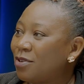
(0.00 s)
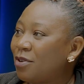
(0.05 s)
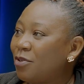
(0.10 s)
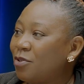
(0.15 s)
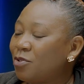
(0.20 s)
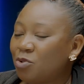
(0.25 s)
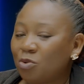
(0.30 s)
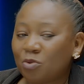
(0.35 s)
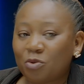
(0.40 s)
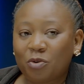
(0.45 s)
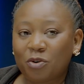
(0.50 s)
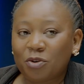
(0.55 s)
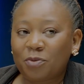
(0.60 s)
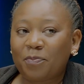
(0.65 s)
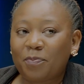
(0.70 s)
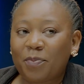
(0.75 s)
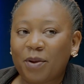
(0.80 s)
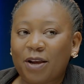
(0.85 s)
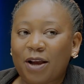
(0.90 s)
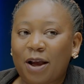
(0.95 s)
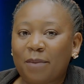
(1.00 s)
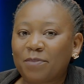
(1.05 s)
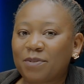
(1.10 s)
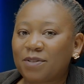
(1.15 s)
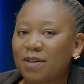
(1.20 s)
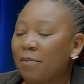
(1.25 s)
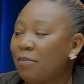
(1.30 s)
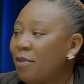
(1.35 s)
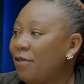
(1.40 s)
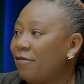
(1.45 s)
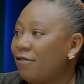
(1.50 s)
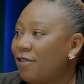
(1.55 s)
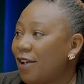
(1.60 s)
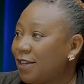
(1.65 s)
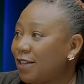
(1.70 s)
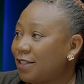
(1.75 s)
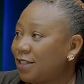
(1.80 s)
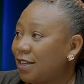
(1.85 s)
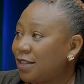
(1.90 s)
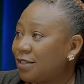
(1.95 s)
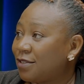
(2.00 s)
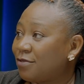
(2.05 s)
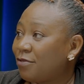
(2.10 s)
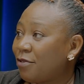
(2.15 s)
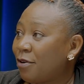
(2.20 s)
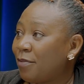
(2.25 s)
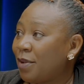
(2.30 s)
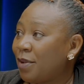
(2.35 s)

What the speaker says: because you could pick up some infections from